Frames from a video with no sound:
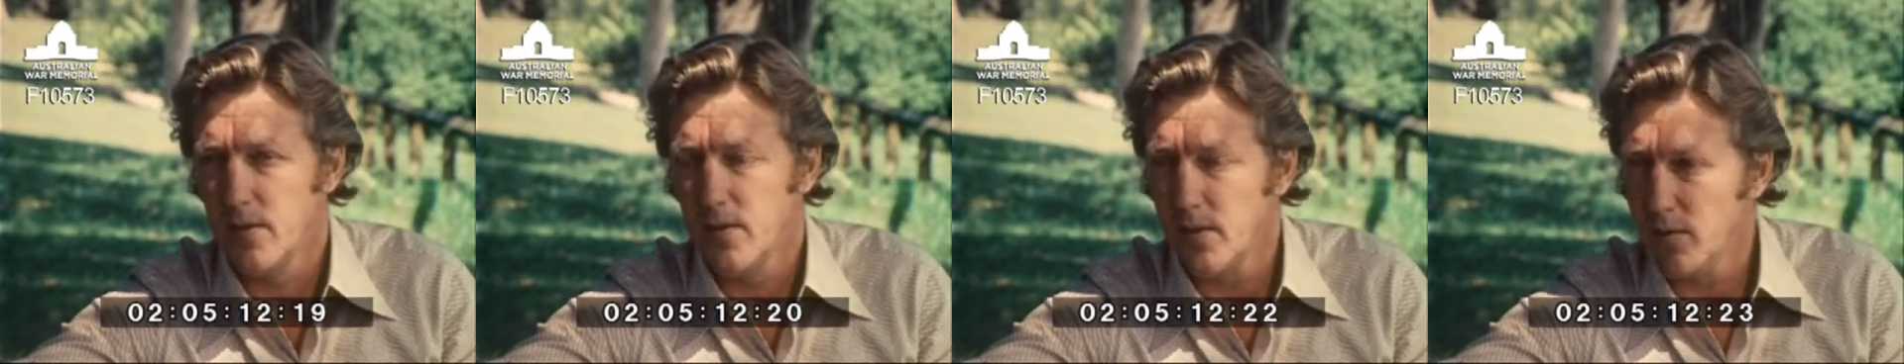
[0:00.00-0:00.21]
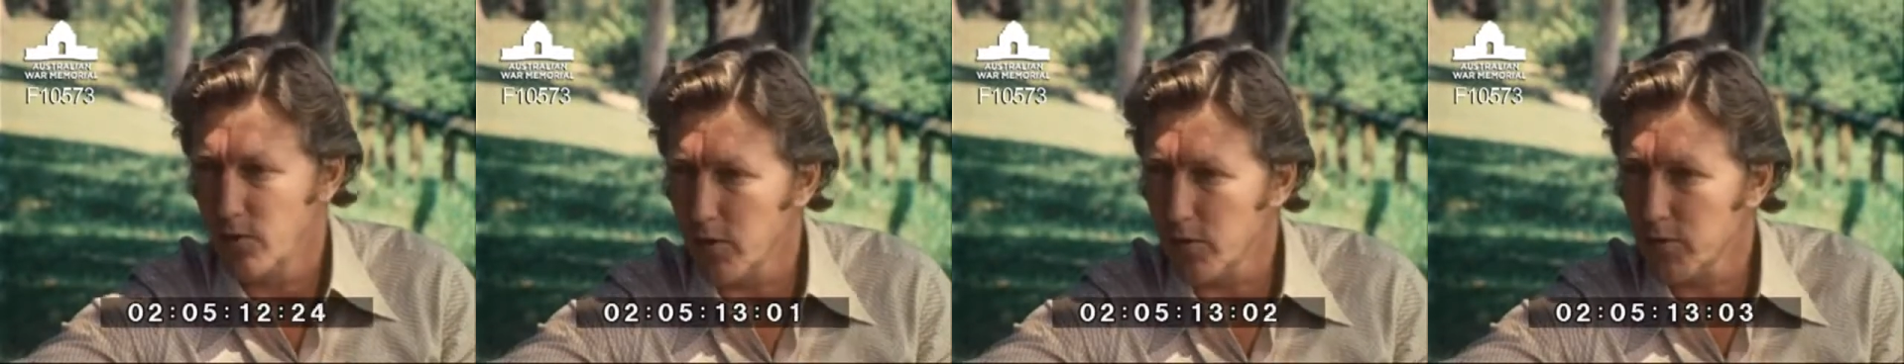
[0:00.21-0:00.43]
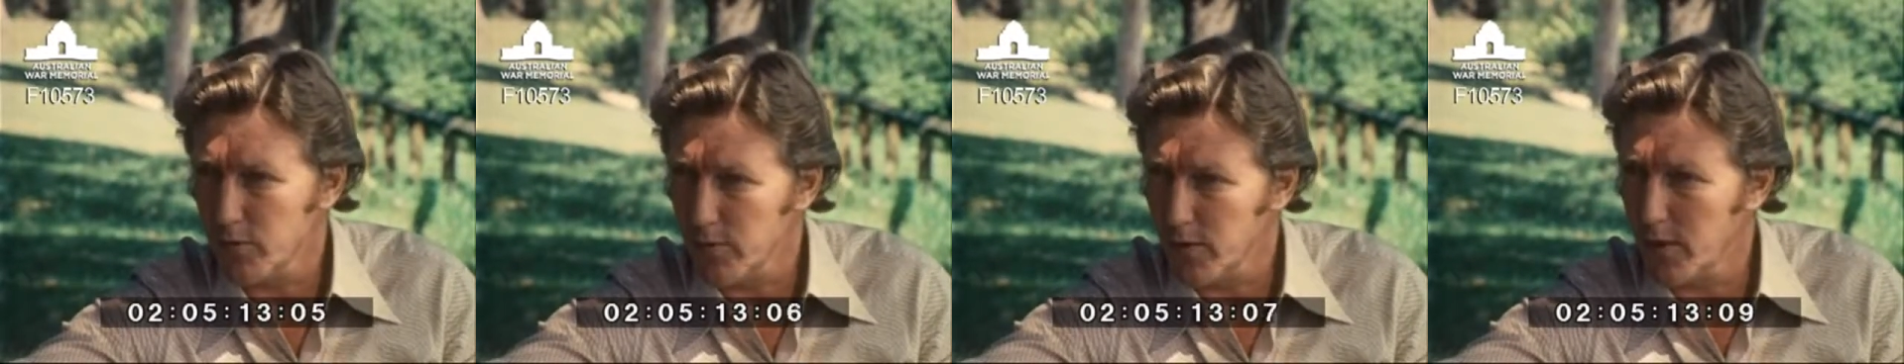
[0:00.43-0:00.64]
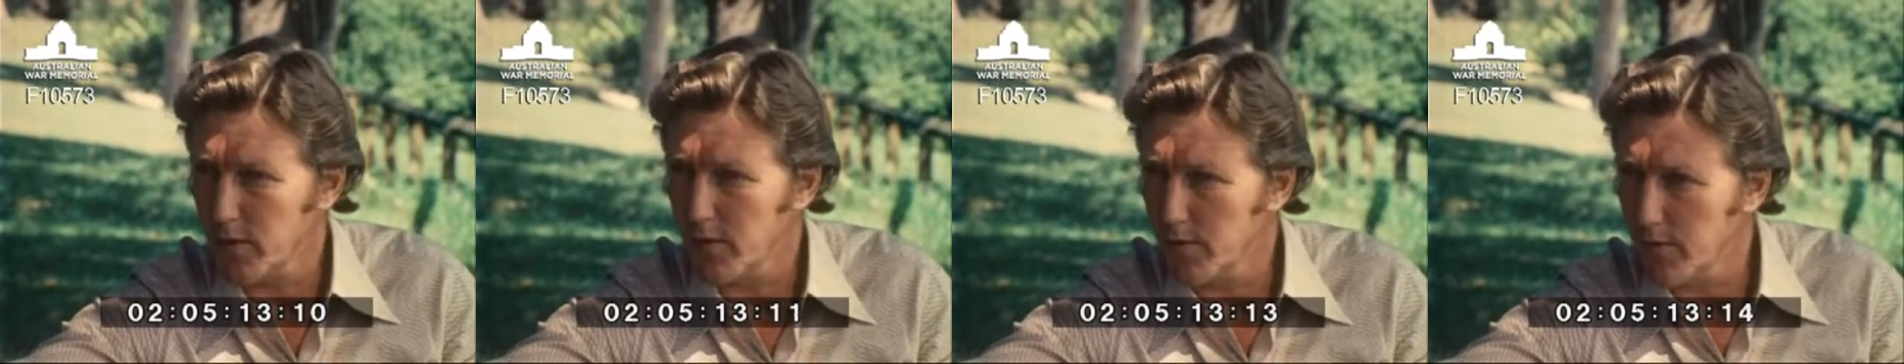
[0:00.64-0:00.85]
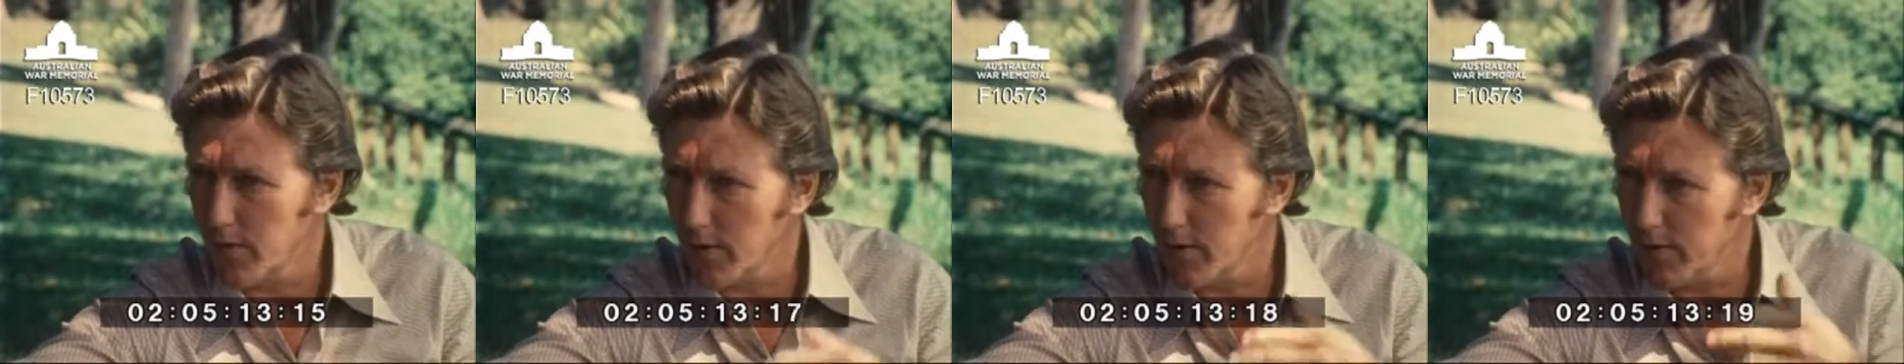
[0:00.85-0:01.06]

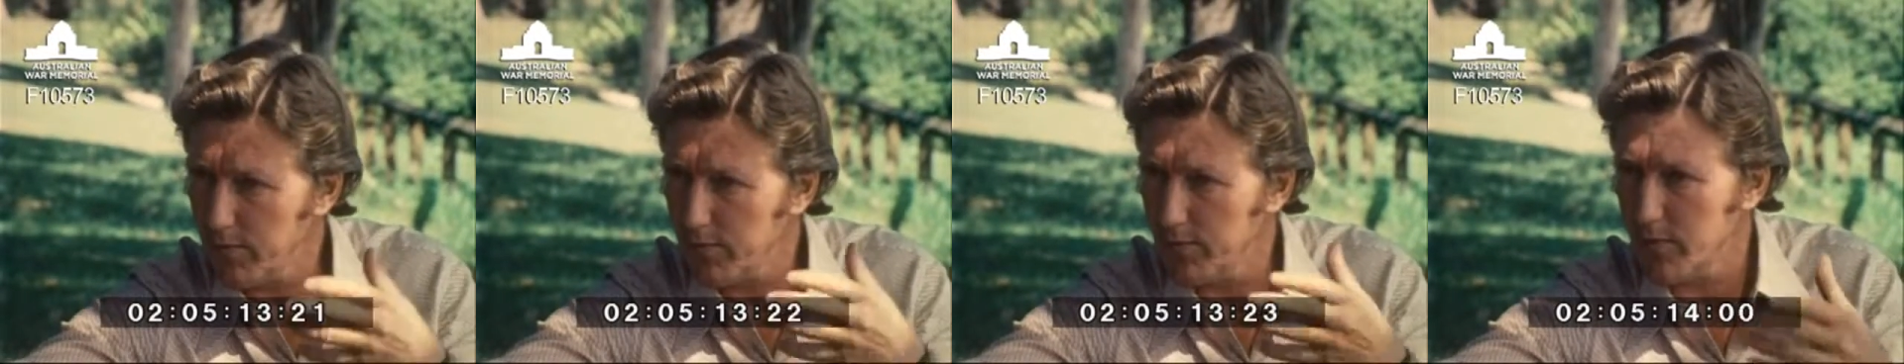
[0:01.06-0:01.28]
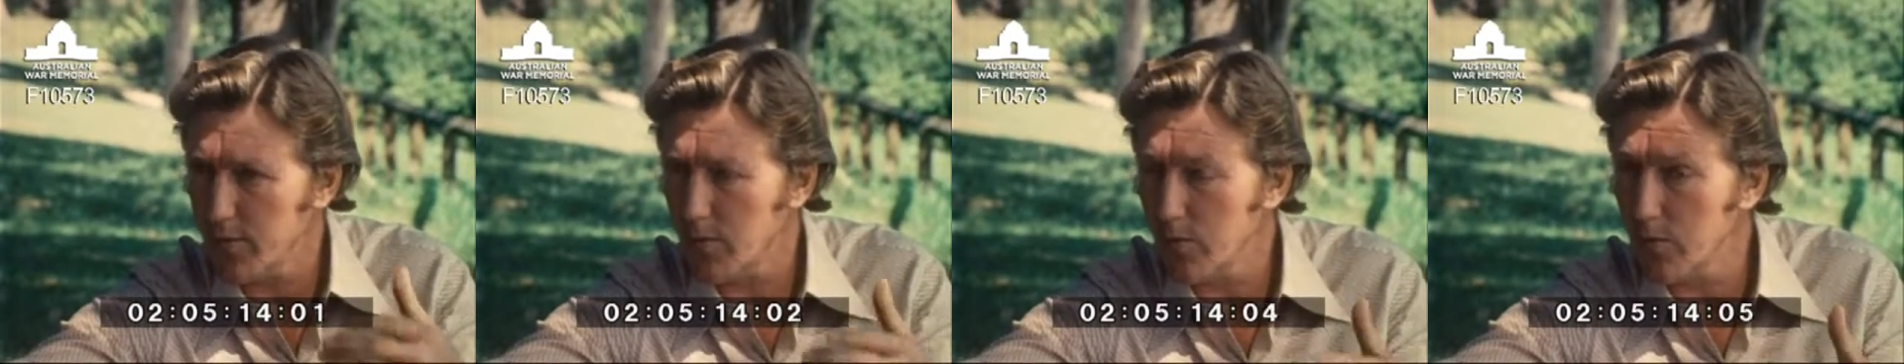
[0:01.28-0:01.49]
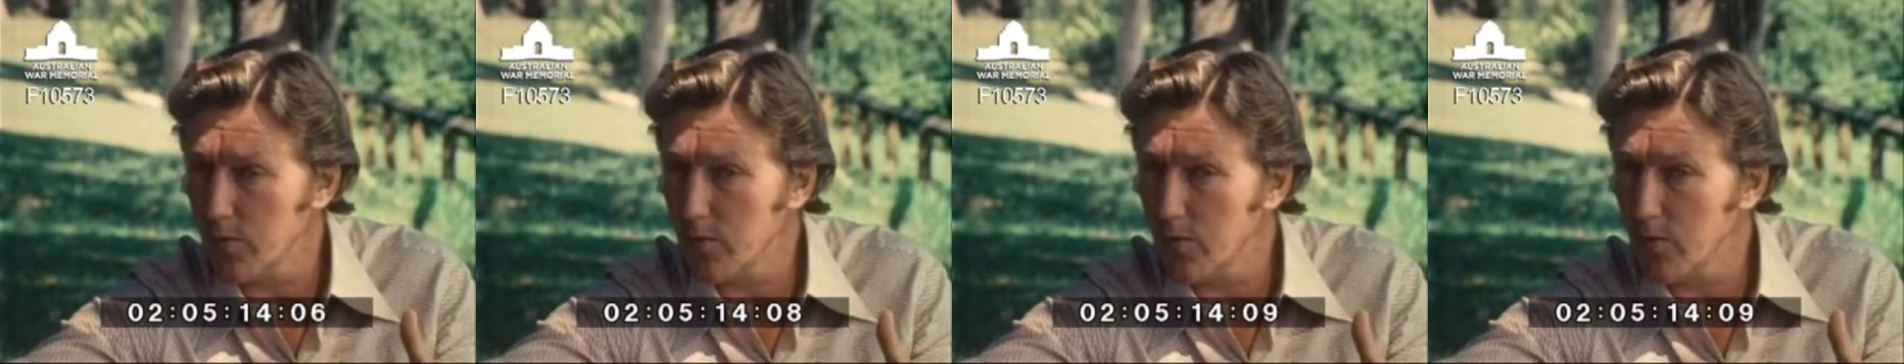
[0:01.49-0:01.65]
indoctrinated enough, or,